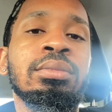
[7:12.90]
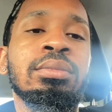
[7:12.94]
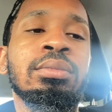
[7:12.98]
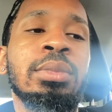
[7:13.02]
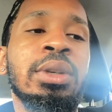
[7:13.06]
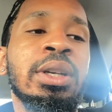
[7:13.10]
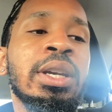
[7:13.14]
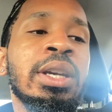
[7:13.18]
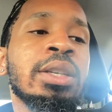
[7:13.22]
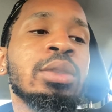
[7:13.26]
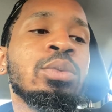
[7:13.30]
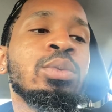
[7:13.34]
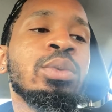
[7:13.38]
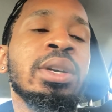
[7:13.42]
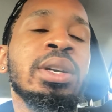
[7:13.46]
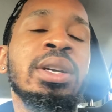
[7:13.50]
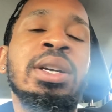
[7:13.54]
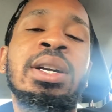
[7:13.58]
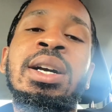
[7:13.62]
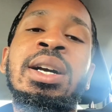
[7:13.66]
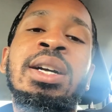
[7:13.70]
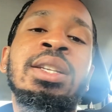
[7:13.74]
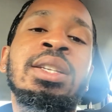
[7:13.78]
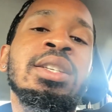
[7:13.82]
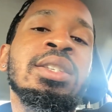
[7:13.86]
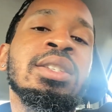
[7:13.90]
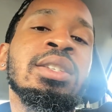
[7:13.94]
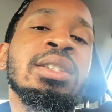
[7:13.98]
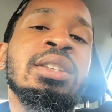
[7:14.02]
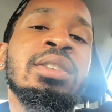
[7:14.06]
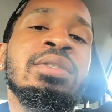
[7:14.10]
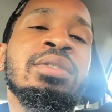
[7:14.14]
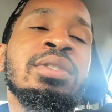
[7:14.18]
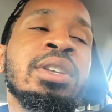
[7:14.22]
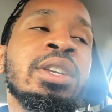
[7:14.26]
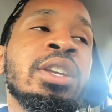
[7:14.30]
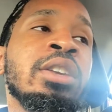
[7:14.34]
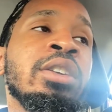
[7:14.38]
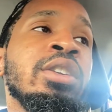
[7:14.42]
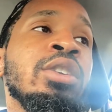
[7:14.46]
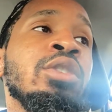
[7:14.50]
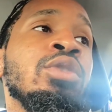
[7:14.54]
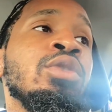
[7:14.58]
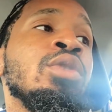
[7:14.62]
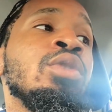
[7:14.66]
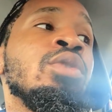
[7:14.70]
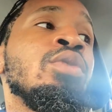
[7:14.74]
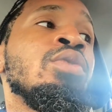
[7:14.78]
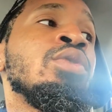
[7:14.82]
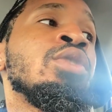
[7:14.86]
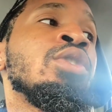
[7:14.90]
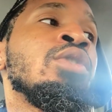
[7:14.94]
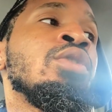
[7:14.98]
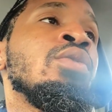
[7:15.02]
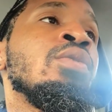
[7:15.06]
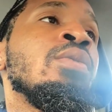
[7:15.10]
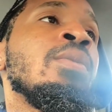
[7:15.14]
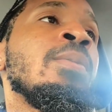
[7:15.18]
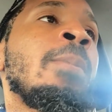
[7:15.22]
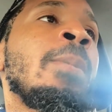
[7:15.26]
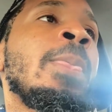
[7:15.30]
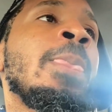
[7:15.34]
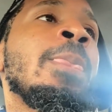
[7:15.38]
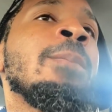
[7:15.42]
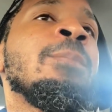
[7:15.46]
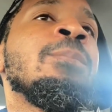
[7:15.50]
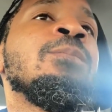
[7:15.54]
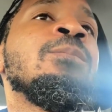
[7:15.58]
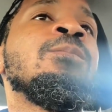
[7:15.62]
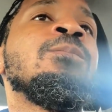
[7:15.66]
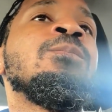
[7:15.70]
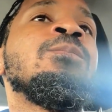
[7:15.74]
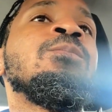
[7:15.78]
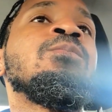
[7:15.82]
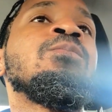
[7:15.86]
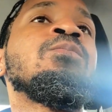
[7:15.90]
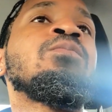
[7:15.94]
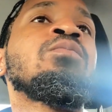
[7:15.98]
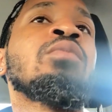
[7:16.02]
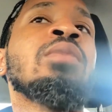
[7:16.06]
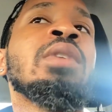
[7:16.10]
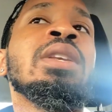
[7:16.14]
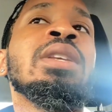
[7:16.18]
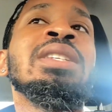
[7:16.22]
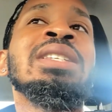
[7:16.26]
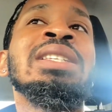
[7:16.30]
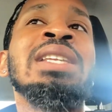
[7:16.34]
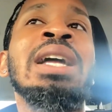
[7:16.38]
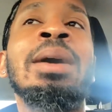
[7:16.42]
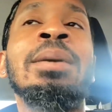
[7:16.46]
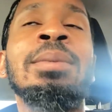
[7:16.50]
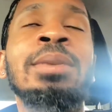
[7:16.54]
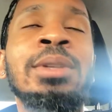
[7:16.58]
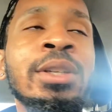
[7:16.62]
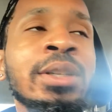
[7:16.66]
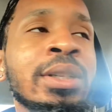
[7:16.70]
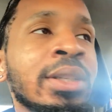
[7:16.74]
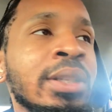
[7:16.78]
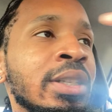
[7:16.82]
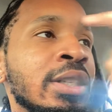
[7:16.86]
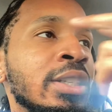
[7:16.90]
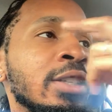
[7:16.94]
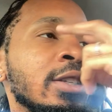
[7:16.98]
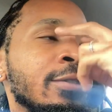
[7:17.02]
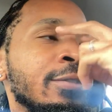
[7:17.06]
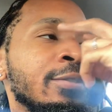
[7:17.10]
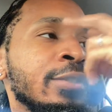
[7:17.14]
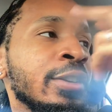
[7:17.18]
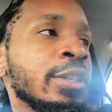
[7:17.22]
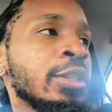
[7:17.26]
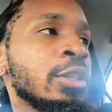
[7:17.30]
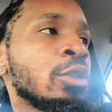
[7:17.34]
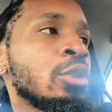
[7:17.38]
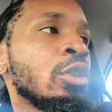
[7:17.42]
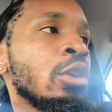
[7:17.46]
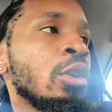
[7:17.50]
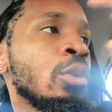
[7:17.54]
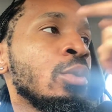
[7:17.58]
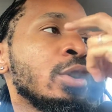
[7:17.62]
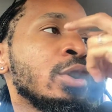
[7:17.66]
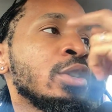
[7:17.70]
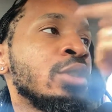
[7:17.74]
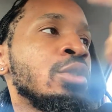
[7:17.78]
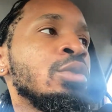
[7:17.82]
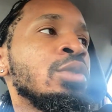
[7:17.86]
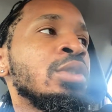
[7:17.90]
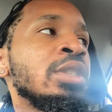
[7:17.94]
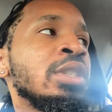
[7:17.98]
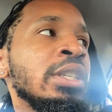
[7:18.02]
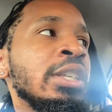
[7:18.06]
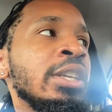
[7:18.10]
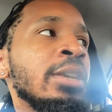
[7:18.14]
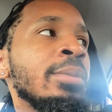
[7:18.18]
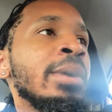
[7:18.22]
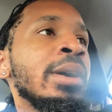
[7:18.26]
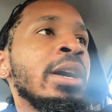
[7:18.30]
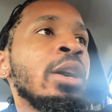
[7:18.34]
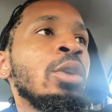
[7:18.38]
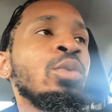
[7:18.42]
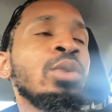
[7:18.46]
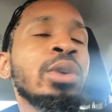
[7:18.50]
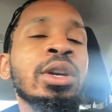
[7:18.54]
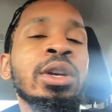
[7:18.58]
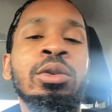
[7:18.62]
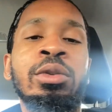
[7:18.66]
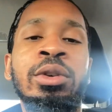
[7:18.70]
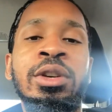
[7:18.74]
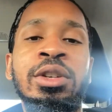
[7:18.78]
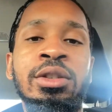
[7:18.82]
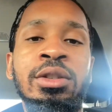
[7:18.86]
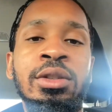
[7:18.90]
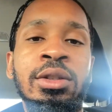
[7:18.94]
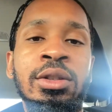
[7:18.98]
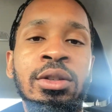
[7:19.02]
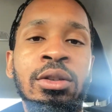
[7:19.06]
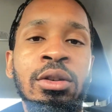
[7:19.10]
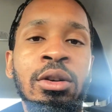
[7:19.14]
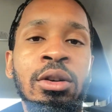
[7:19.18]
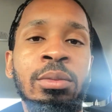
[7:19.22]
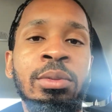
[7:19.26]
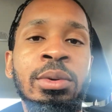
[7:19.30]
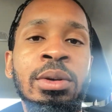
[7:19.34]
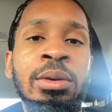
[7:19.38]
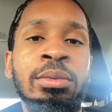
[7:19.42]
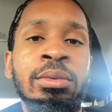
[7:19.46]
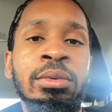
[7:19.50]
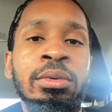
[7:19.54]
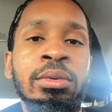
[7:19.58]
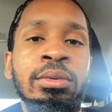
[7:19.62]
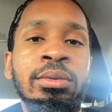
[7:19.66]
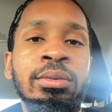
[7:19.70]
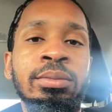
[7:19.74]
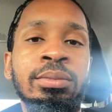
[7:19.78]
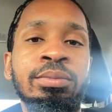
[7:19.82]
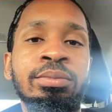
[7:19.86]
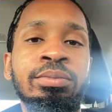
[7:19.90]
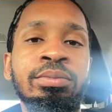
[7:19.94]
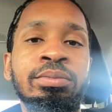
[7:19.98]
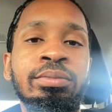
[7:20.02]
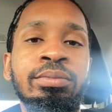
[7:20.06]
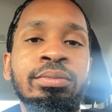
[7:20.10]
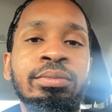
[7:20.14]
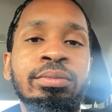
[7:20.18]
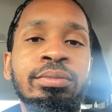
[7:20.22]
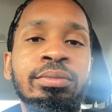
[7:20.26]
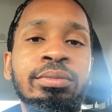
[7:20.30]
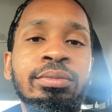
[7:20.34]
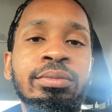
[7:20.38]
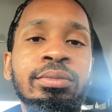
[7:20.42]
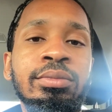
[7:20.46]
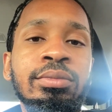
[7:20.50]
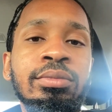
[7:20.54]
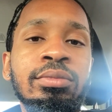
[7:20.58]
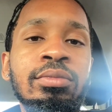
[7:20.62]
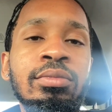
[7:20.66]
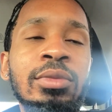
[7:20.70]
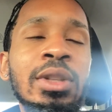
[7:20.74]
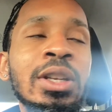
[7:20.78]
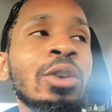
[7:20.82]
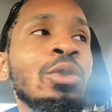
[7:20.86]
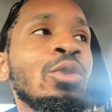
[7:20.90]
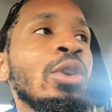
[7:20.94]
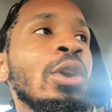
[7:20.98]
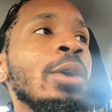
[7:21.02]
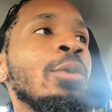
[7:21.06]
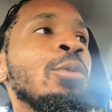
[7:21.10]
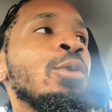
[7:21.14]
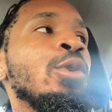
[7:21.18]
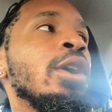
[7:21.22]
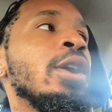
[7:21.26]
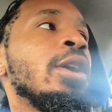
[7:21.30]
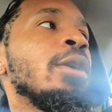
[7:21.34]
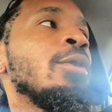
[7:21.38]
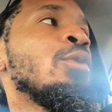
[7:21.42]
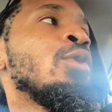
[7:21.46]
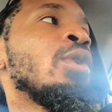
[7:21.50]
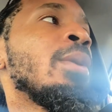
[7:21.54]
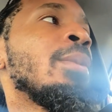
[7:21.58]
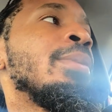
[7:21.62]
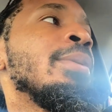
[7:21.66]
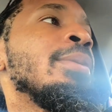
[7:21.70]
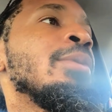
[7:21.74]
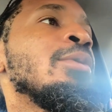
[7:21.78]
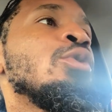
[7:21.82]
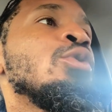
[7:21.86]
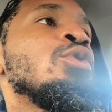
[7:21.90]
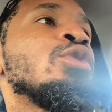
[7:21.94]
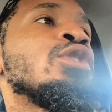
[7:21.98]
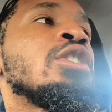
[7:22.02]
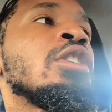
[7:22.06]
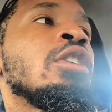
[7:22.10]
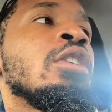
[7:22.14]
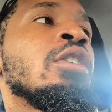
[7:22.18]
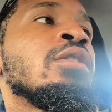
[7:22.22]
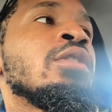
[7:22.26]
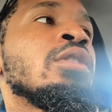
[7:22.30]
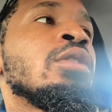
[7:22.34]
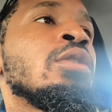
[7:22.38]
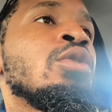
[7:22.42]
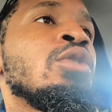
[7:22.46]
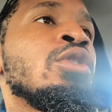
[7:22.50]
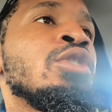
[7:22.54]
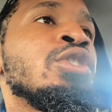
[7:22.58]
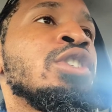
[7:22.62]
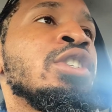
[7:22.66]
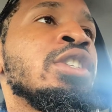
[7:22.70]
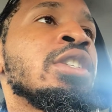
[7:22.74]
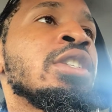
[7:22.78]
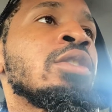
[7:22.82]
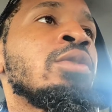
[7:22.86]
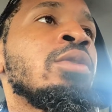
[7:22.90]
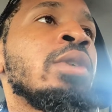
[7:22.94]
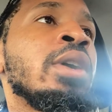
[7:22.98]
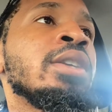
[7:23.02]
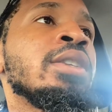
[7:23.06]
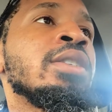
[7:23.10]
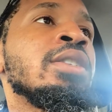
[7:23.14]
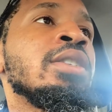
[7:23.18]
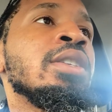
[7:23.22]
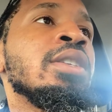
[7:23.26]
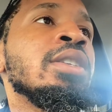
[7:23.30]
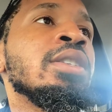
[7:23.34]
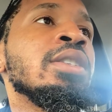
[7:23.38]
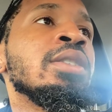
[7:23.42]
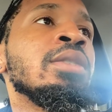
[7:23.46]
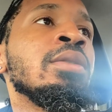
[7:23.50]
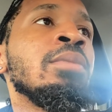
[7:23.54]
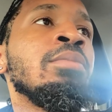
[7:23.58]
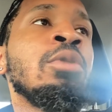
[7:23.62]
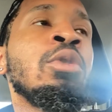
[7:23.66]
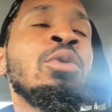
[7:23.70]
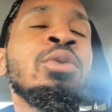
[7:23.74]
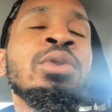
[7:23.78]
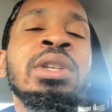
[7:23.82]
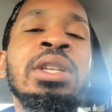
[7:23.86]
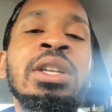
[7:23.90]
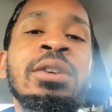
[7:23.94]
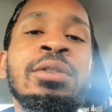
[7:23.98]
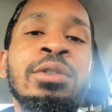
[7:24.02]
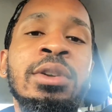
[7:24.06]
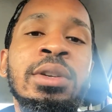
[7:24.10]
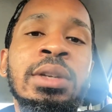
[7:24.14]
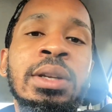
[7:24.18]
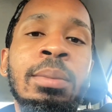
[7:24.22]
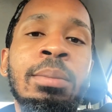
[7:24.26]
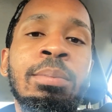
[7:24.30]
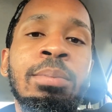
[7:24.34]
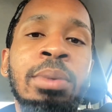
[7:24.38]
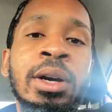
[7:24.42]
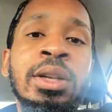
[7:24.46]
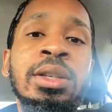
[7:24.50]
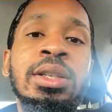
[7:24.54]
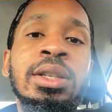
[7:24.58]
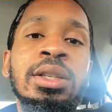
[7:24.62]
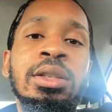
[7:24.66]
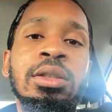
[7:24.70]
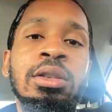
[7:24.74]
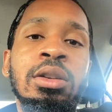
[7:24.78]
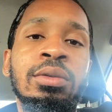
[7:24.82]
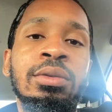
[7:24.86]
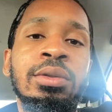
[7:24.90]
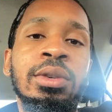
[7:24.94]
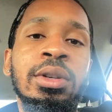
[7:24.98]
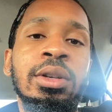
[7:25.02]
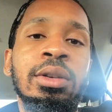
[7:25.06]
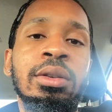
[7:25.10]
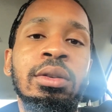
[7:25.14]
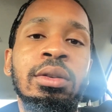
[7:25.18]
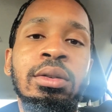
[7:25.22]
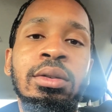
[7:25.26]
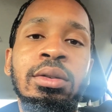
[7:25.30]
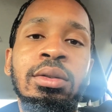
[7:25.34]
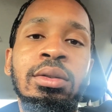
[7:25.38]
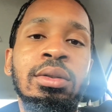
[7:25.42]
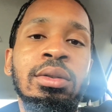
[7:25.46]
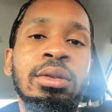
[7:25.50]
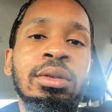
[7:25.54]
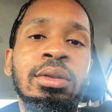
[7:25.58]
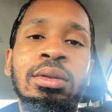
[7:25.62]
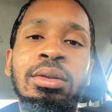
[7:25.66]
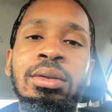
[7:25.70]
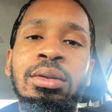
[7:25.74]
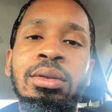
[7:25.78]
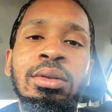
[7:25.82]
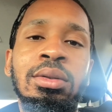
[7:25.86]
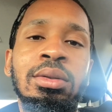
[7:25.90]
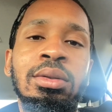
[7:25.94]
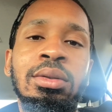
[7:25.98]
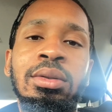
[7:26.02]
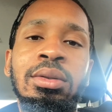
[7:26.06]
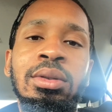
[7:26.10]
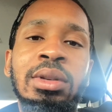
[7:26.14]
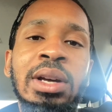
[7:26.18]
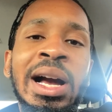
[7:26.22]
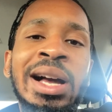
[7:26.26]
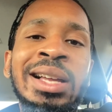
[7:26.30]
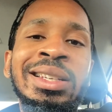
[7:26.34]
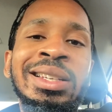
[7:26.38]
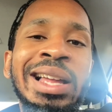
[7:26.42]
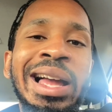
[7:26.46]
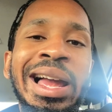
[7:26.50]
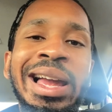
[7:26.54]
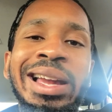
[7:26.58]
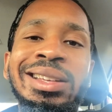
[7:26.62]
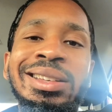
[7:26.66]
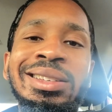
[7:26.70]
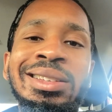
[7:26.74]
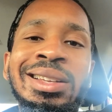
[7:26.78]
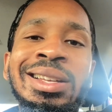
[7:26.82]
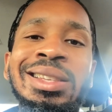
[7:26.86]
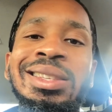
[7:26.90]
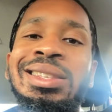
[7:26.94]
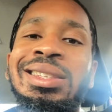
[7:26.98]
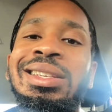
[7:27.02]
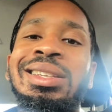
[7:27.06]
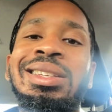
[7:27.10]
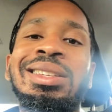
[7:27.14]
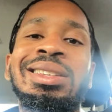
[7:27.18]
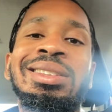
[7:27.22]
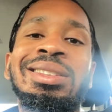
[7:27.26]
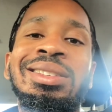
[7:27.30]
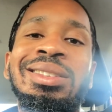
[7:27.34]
But guess what? God doesn't even care. He'll use you. Stop looking at the physical what you see about what Christians are, people. What what what people who serve the Lord Jesus Christ is. But we live in abundance over here. I lack nothing.